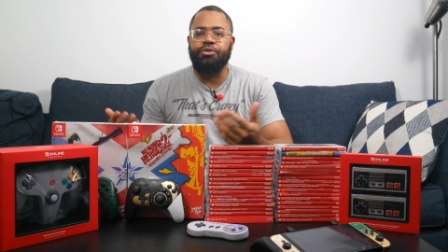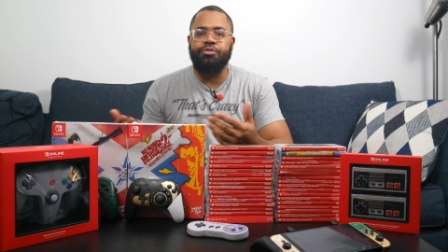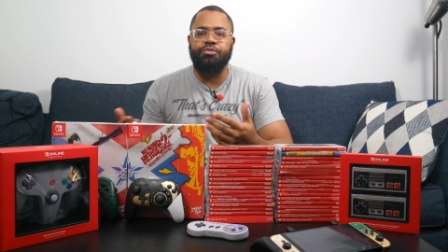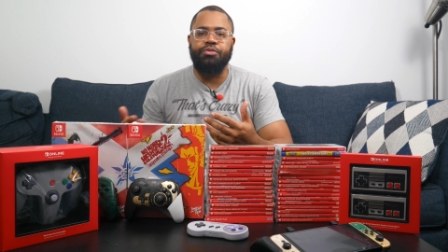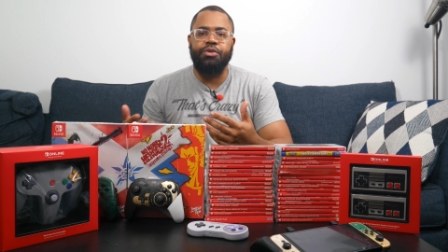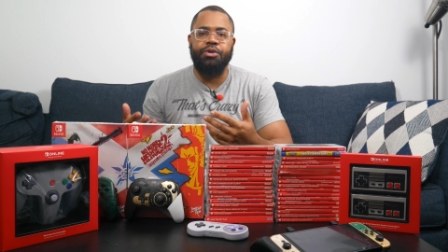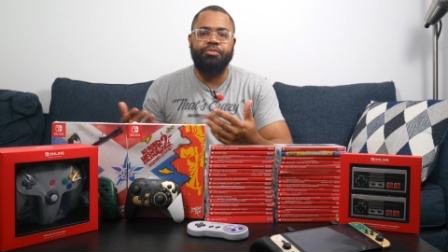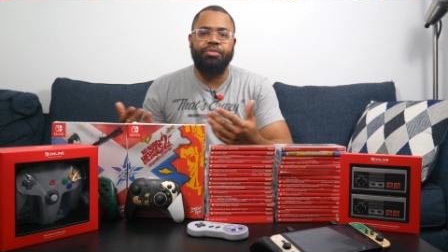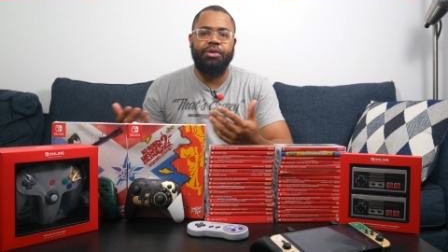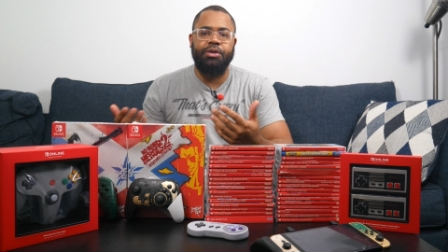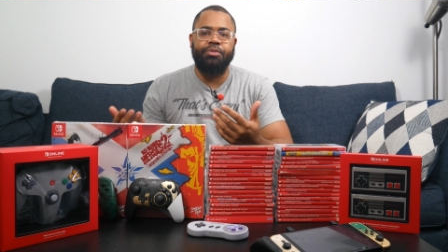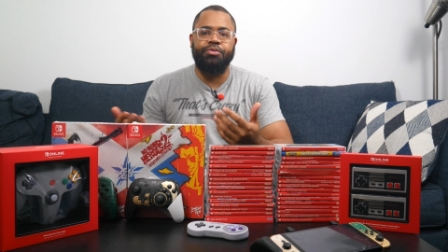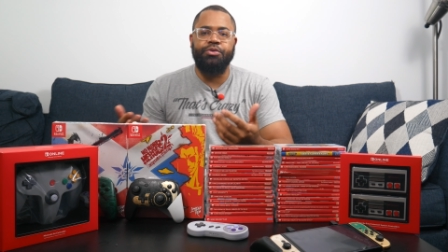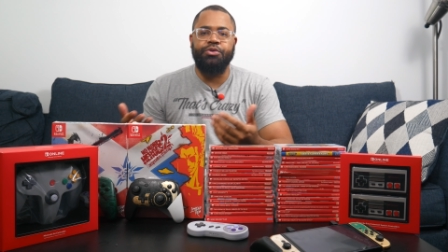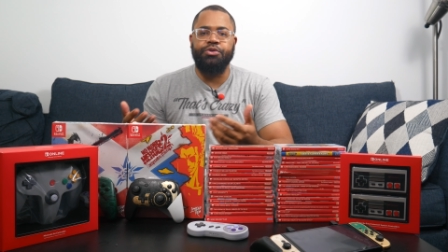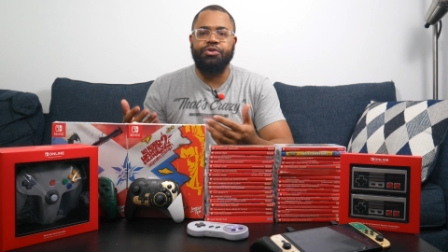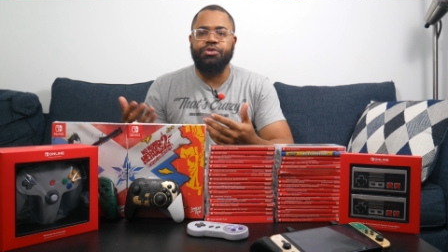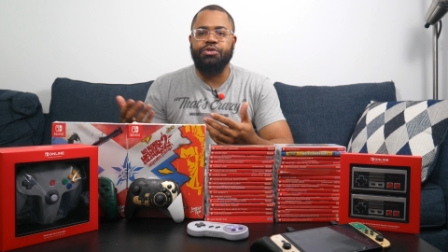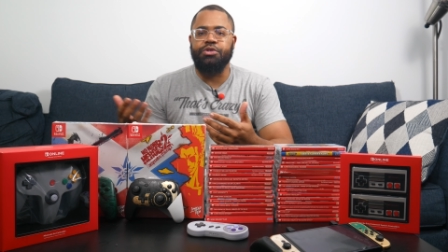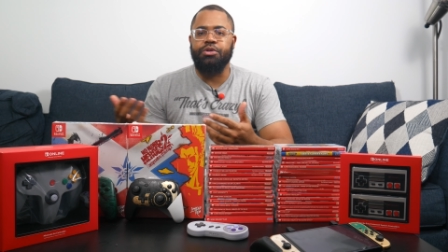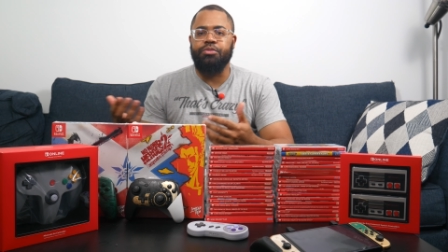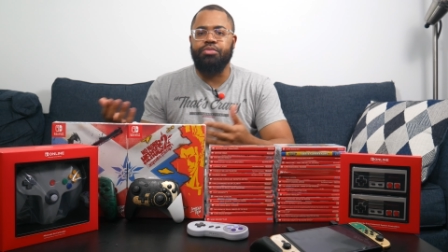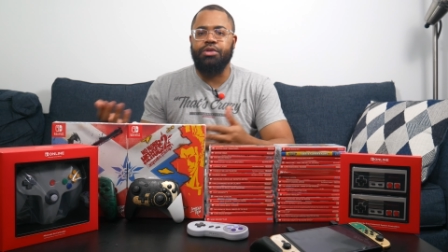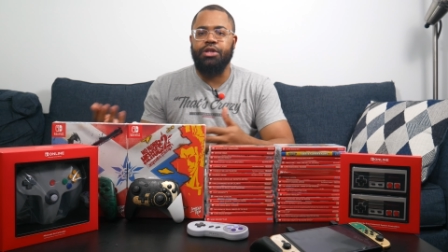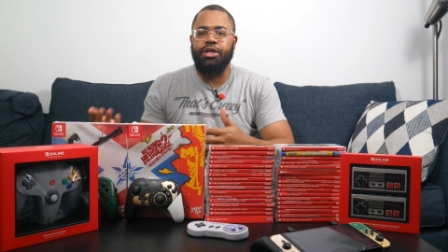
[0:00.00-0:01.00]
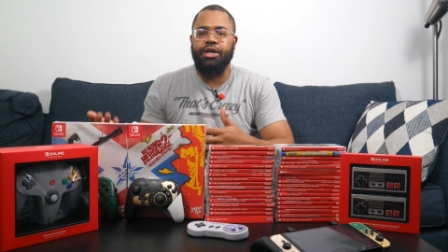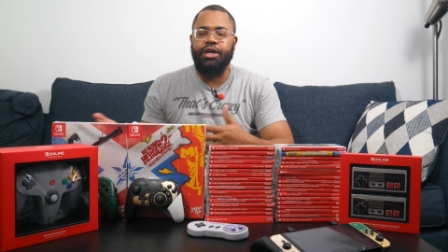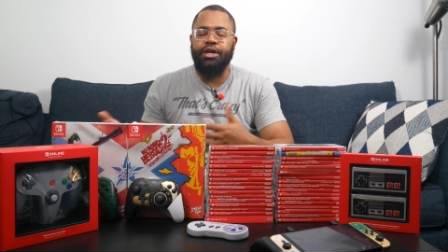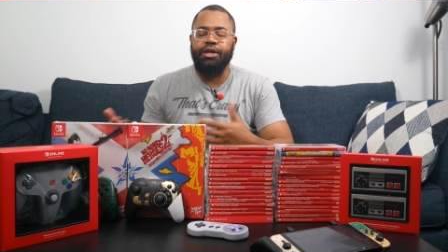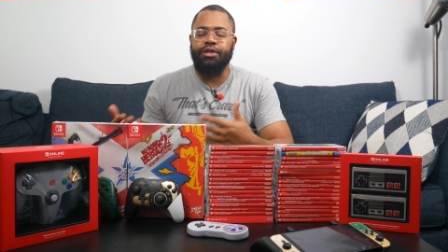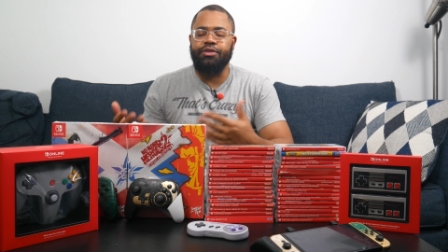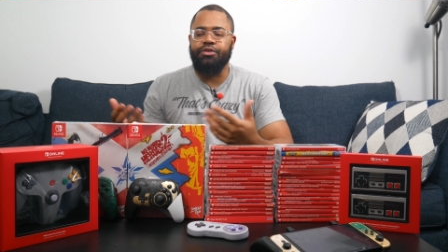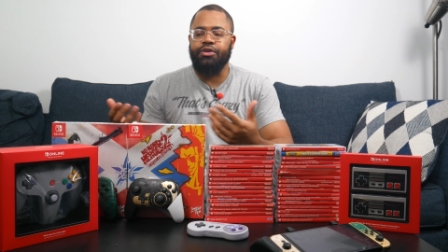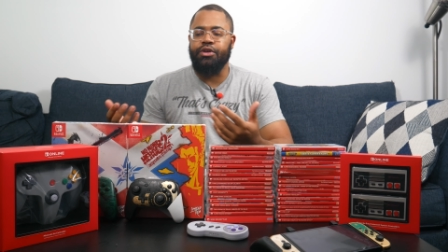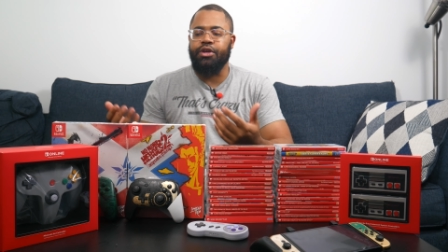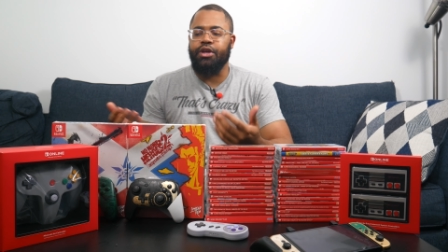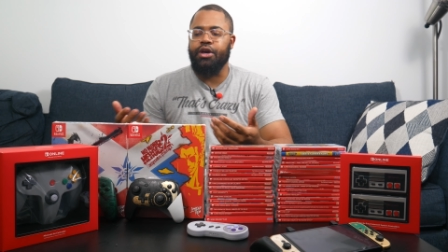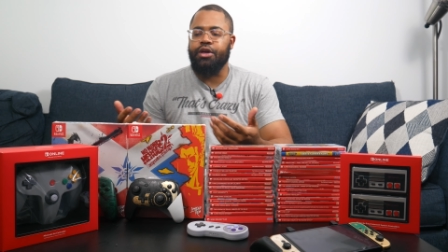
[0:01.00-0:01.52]
what people used to play
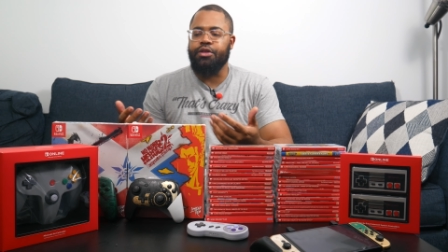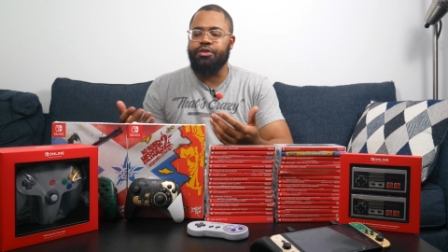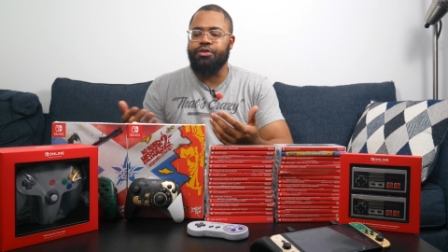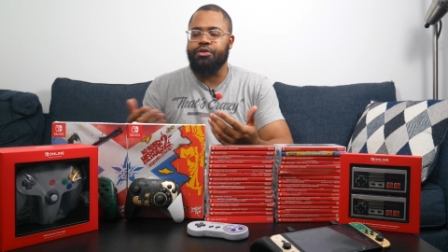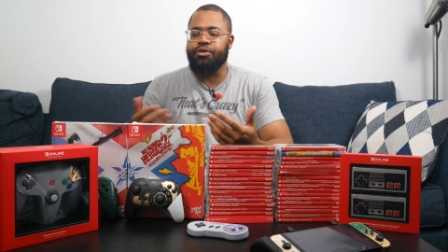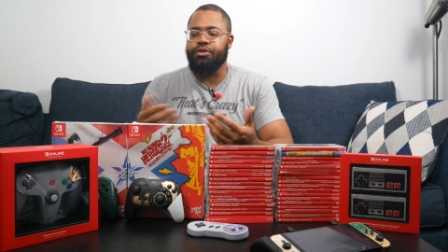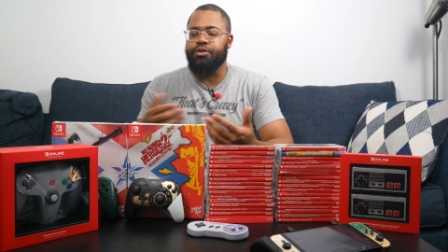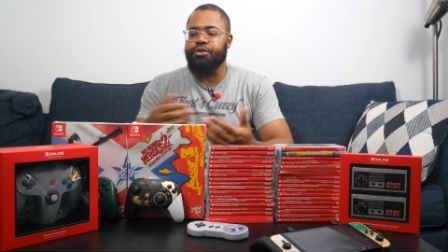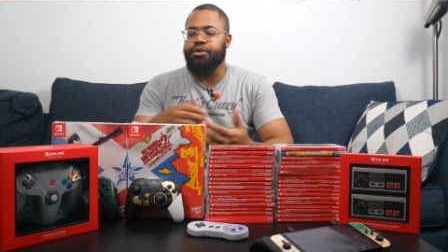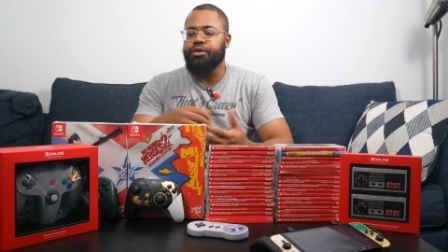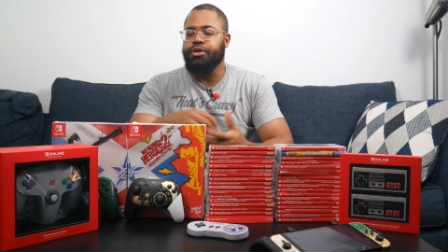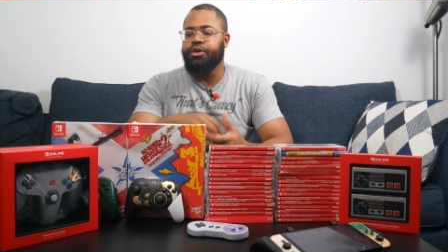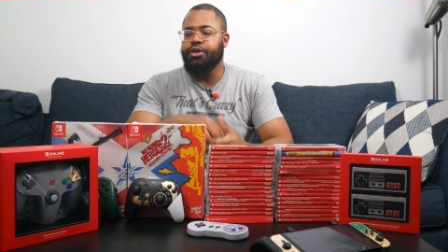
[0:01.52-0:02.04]
together,